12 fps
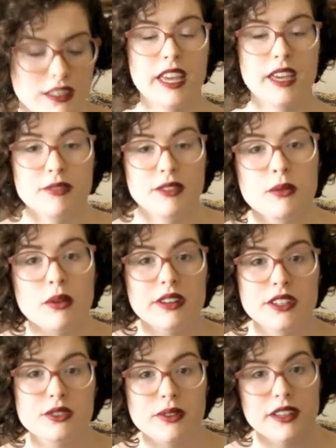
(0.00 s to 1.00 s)
If you
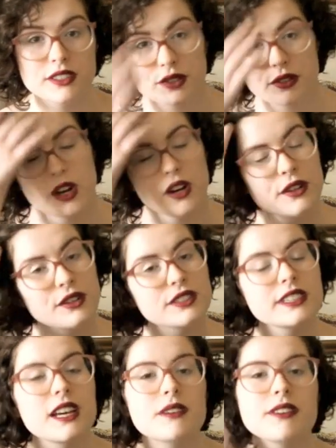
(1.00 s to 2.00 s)
want to dress your doll
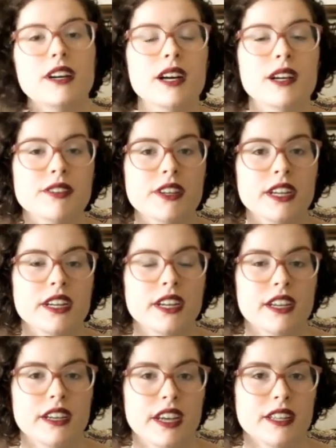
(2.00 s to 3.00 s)
yourself, however,
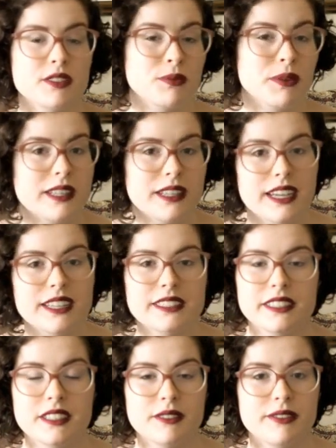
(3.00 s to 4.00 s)
it's really
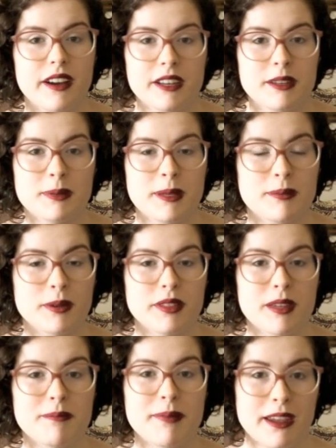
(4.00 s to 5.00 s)
easy to find people
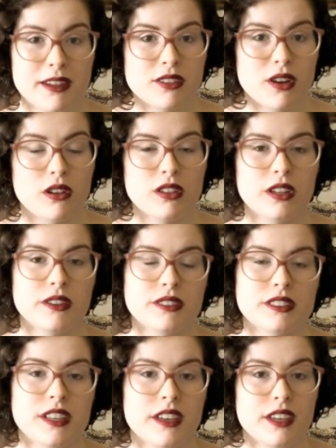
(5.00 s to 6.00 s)
that make doll
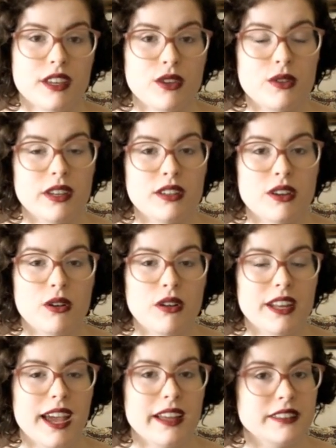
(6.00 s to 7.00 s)
clothes. You can go
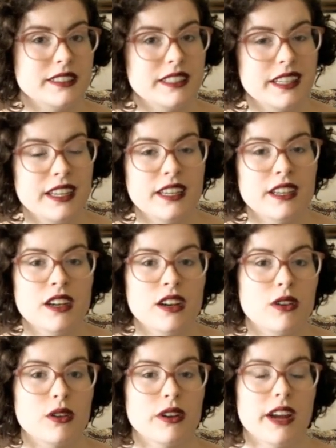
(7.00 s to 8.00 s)
on Etsy
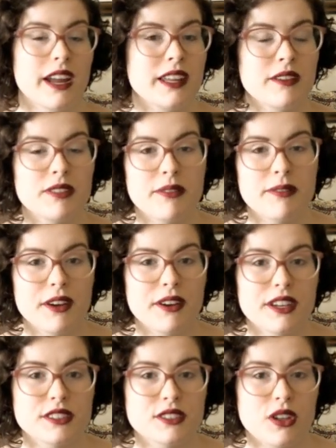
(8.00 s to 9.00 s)
or any of the
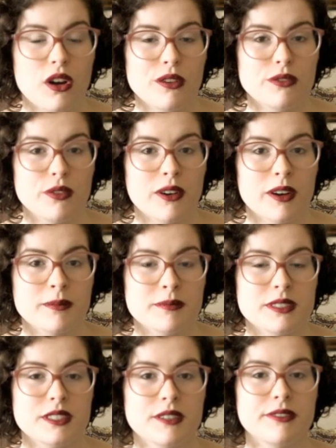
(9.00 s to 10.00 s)
various doll
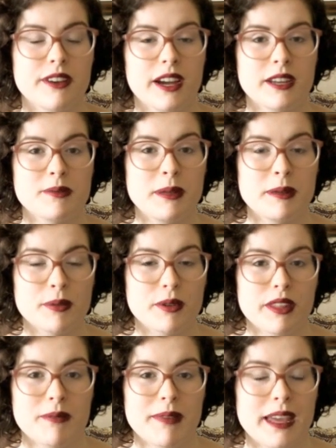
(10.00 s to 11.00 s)
forums to find people
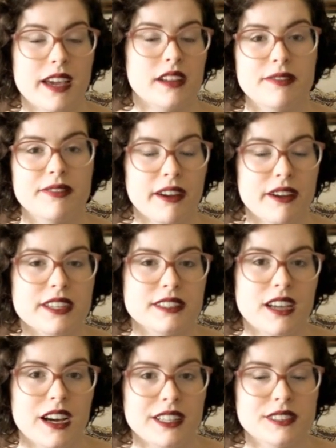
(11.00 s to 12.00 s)
that make various
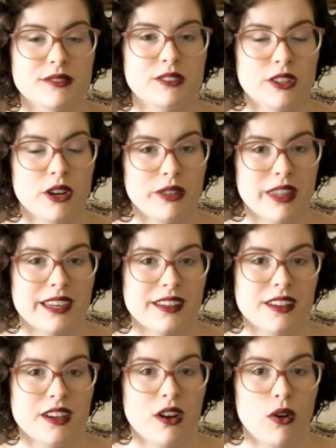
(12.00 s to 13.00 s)
kinds of clothing,
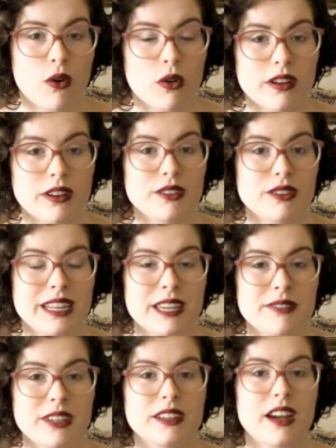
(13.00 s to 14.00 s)
or you can
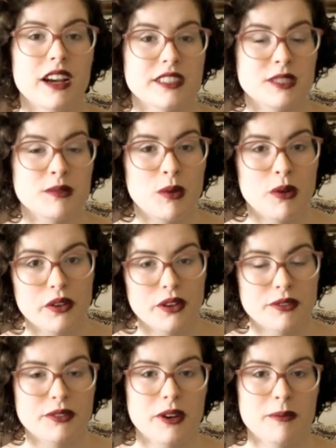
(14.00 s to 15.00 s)
even custom
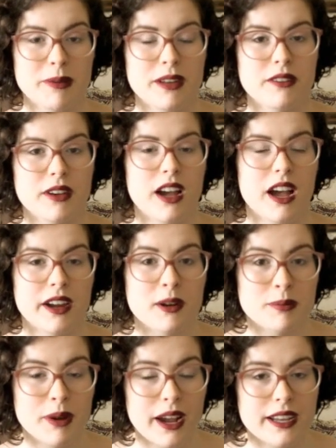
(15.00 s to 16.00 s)
order for a bit of a
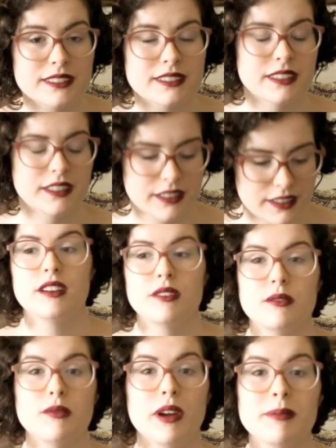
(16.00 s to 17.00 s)
higher price.
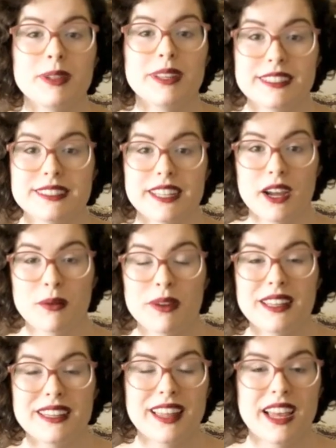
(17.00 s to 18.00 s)
One place that I
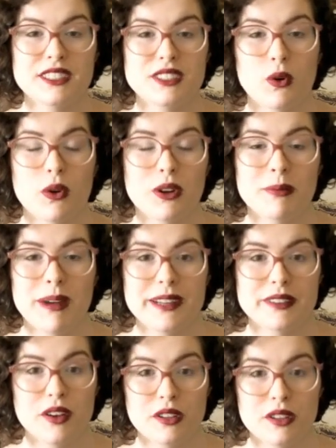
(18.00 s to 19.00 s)
really like to order my
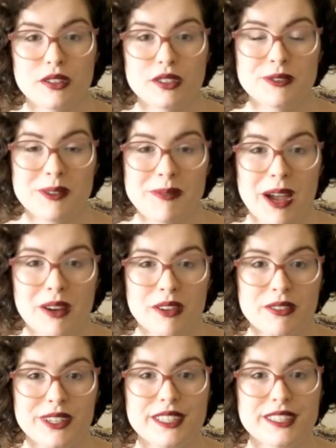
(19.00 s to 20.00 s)
doll clothes from,
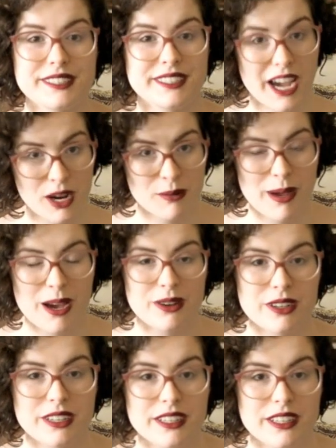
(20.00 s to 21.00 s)
however, is
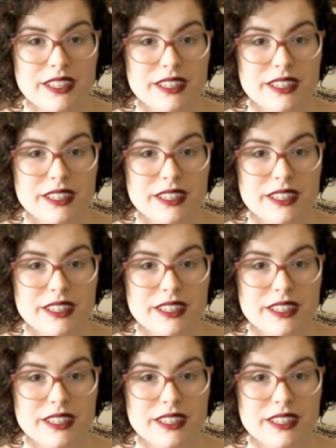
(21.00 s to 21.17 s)
Taobao.